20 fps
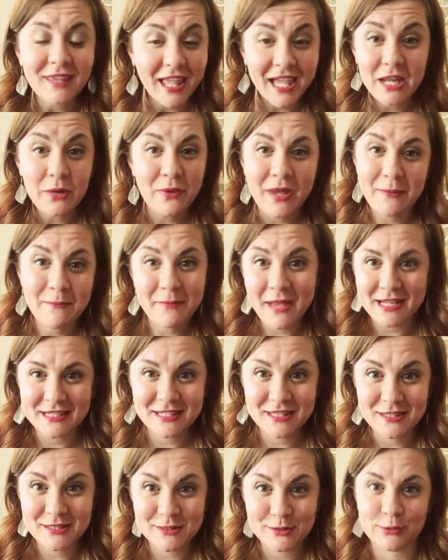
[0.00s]
Anyway, back
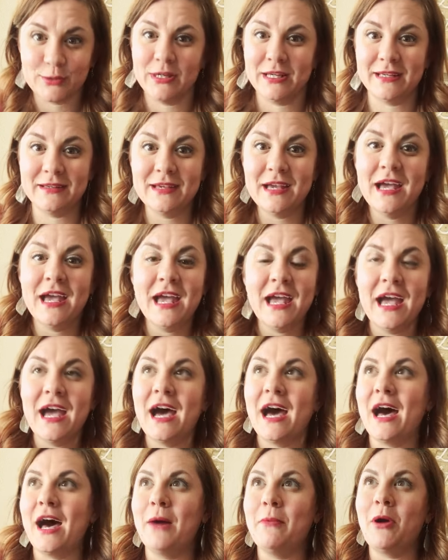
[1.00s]
to the story.
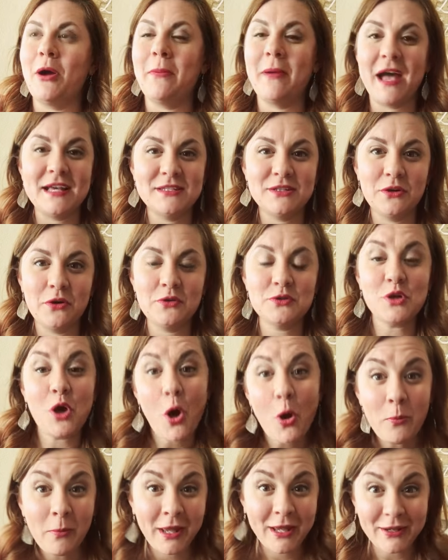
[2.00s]
Our pastor goes,
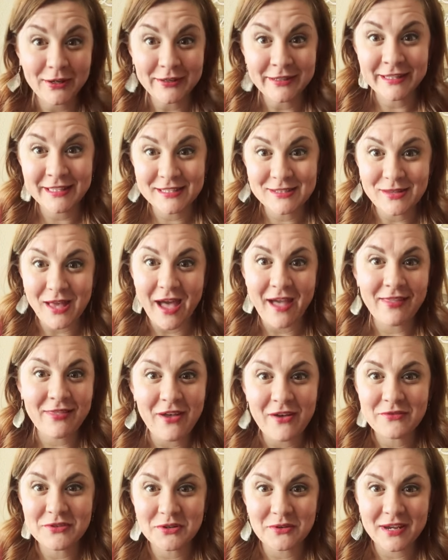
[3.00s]
"Oh my goodness, I
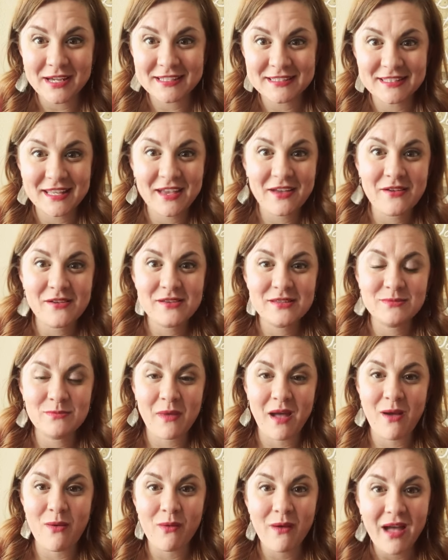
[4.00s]
love direct sales.
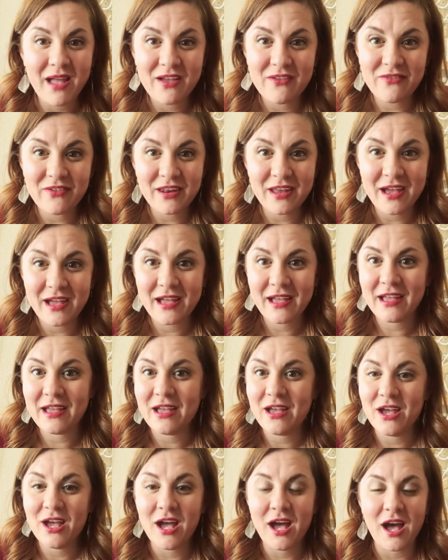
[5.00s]
My wife and I,
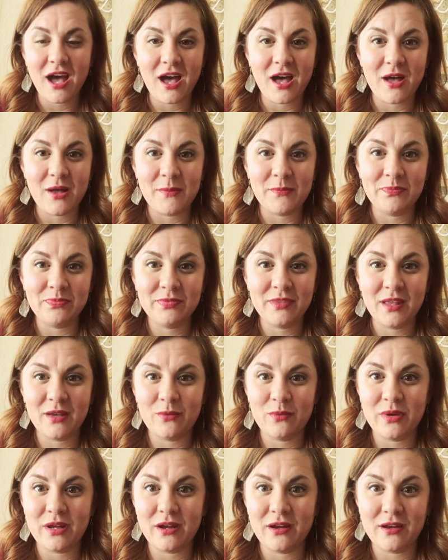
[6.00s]

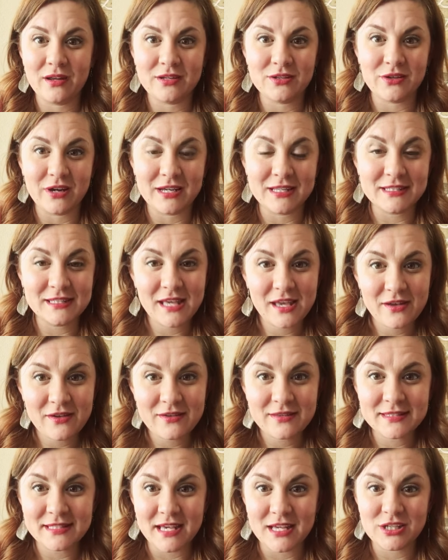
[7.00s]
we are in direct
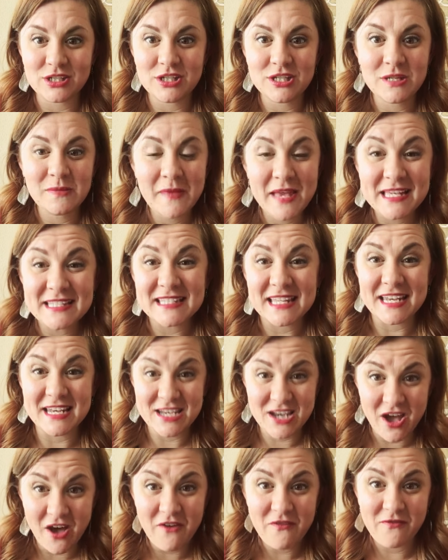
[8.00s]
sales, and she makes
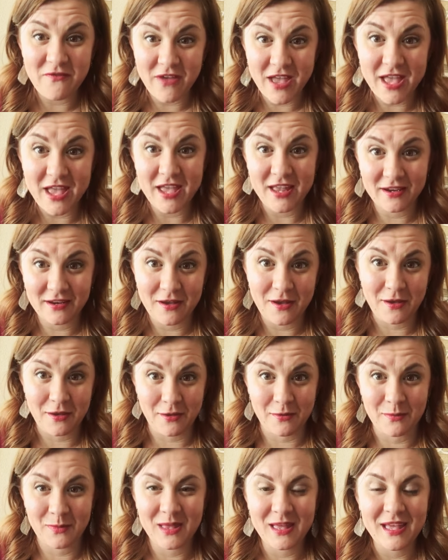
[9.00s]
enough
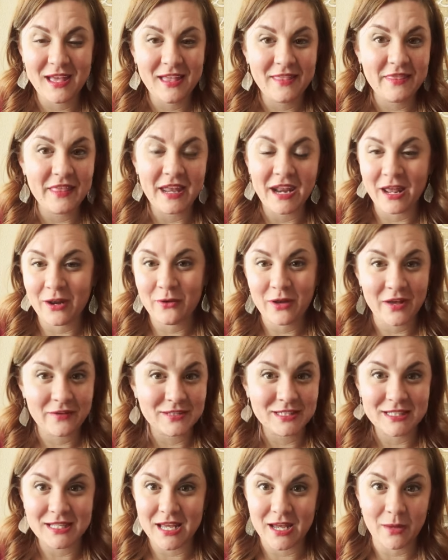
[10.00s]
income that I don't have
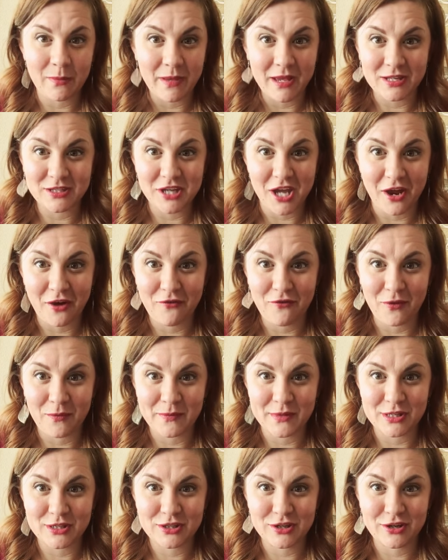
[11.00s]
to take a paycheck from
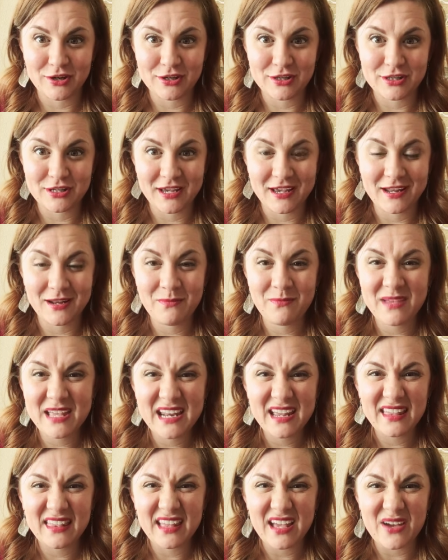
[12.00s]
the church." And
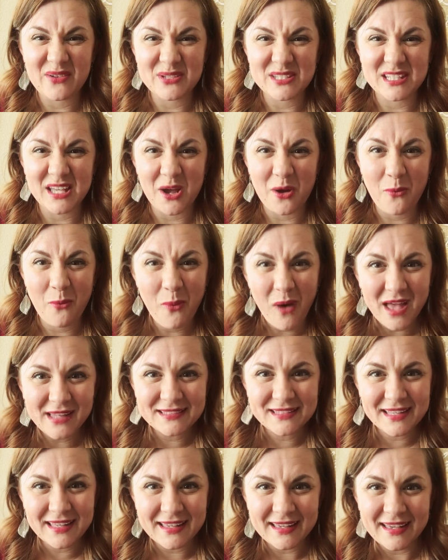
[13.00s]
immediately I was like,
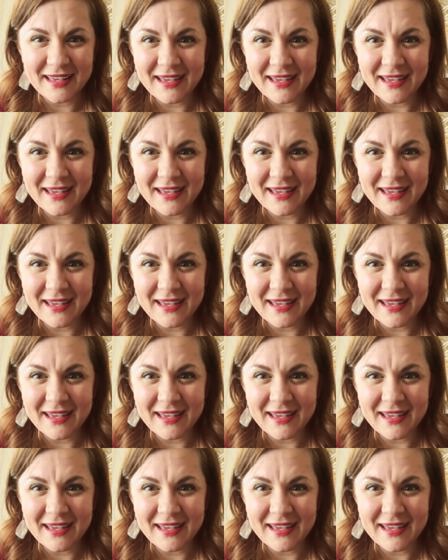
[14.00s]
"What?